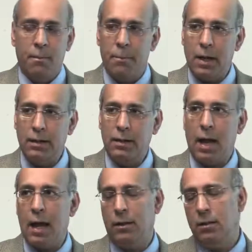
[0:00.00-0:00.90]
But,
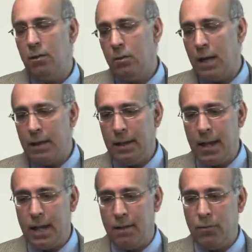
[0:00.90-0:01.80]
uh, you know, uh,
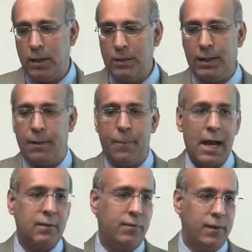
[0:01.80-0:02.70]
once you get
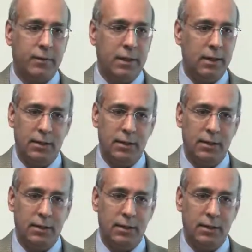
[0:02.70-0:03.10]
past 50,